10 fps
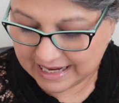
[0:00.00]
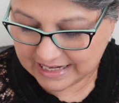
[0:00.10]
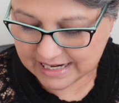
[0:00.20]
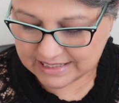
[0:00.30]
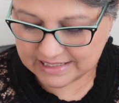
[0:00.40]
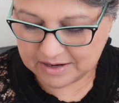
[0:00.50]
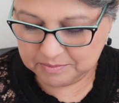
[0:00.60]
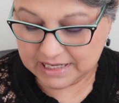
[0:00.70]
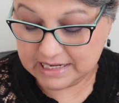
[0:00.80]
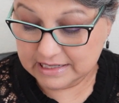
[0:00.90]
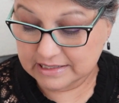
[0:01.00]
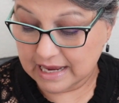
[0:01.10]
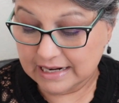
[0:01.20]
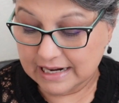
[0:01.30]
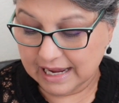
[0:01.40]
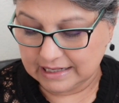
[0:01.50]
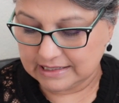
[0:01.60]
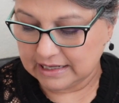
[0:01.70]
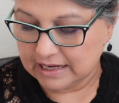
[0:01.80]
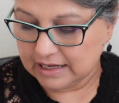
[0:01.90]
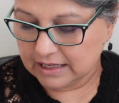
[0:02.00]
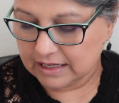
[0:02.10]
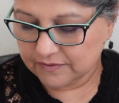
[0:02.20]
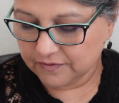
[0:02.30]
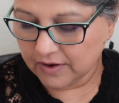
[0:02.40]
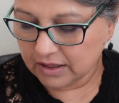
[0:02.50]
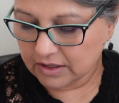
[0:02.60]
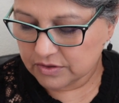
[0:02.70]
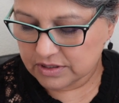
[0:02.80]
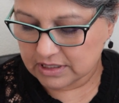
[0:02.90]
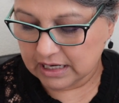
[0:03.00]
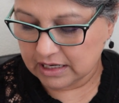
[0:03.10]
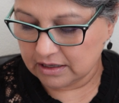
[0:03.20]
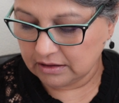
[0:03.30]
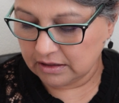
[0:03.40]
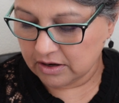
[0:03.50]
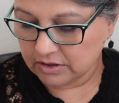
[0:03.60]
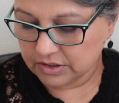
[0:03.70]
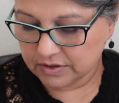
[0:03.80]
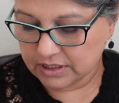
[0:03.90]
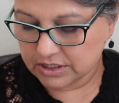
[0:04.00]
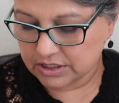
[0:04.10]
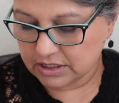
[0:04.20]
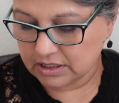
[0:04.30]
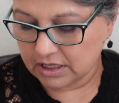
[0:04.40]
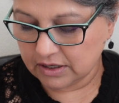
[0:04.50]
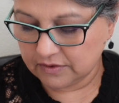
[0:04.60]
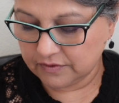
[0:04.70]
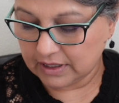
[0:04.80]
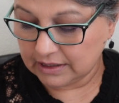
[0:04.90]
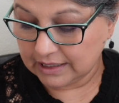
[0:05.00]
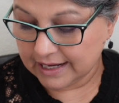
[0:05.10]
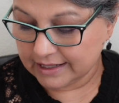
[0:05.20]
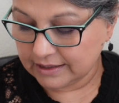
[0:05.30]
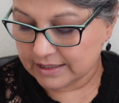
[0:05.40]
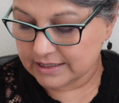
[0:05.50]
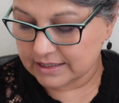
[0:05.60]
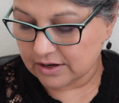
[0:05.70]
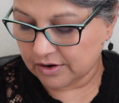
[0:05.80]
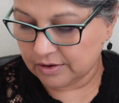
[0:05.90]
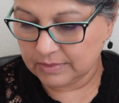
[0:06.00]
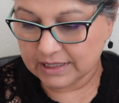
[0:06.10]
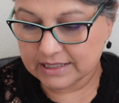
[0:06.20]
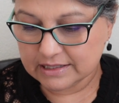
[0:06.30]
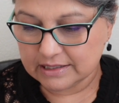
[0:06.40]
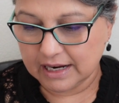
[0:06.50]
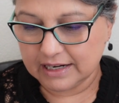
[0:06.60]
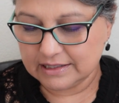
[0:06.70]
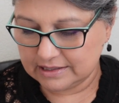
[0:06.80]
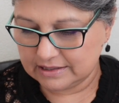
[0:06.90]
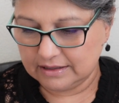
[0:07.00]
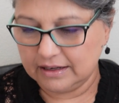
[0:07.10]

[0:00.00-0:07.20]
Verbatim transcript: Next up is knight. He follows in a long tradition of legless, armless knights.